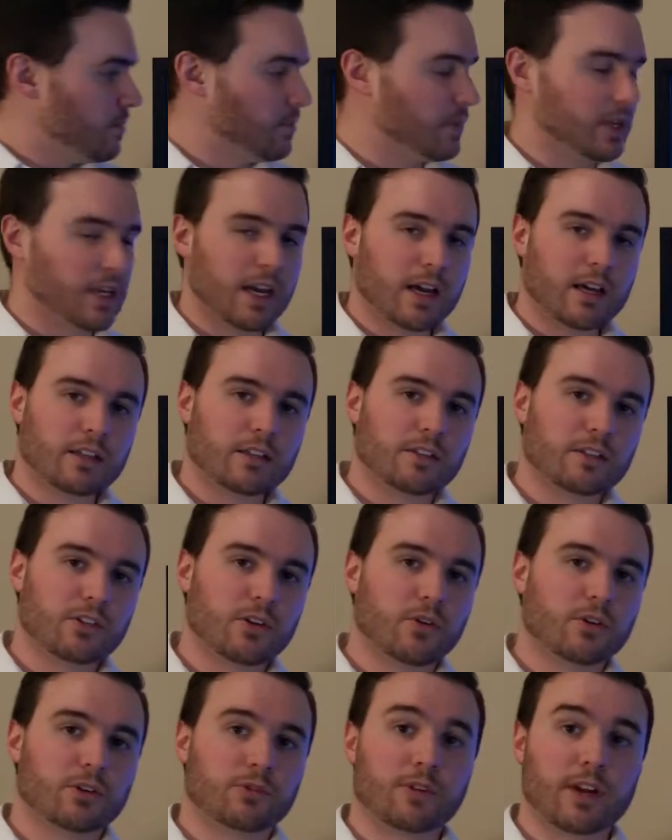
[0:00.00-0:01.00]
Beyond
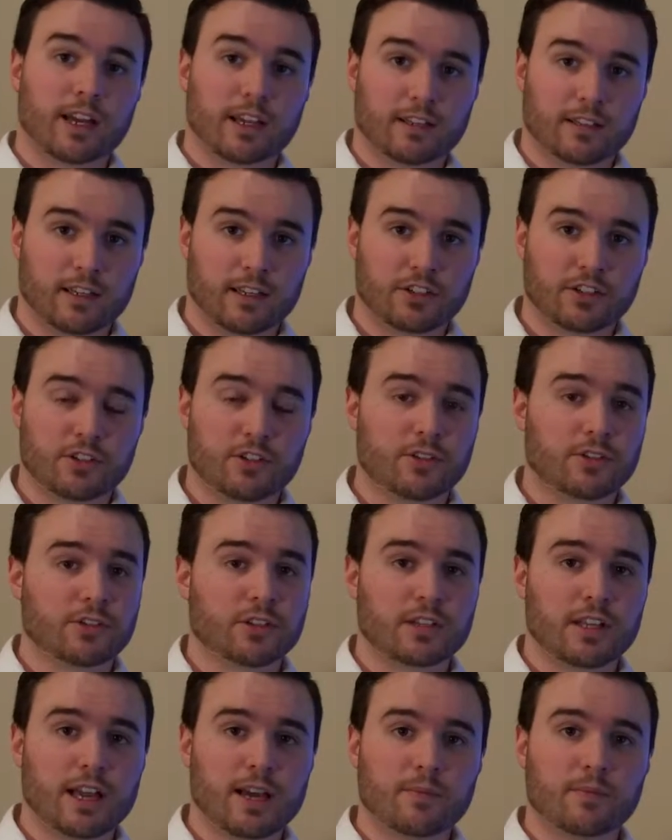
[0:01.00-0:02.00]
donor recognition, there's
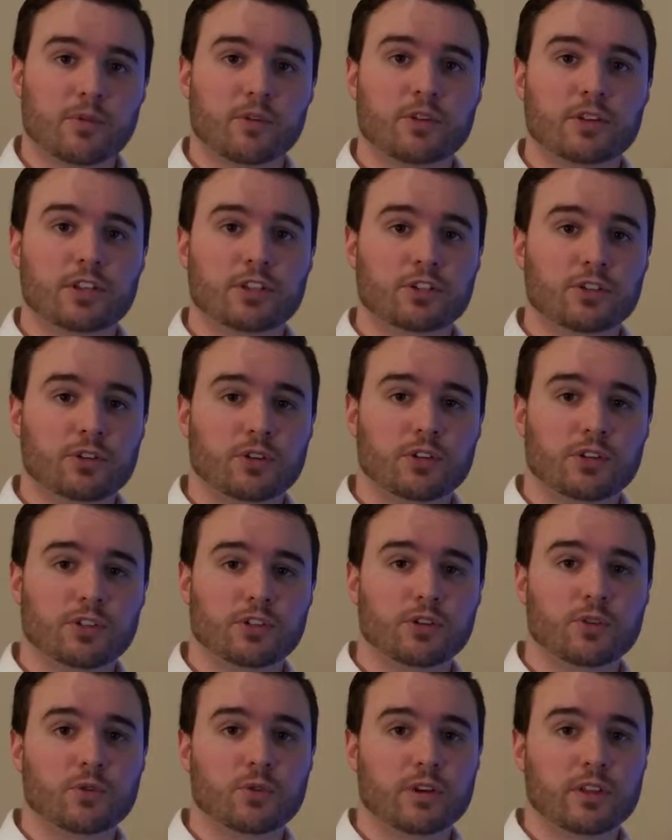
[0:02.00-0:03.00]
a lot more that you can
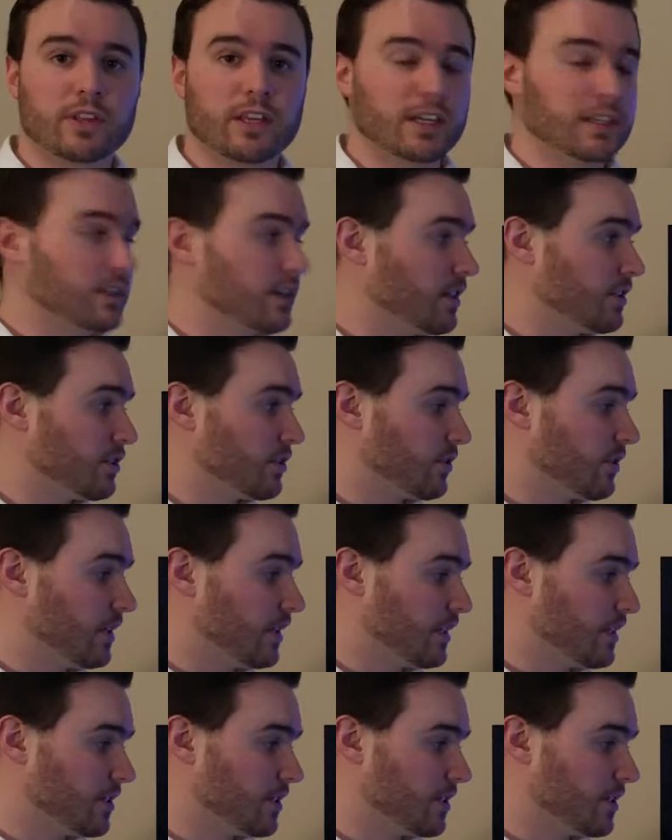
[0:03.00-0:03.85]
do with a touchscreen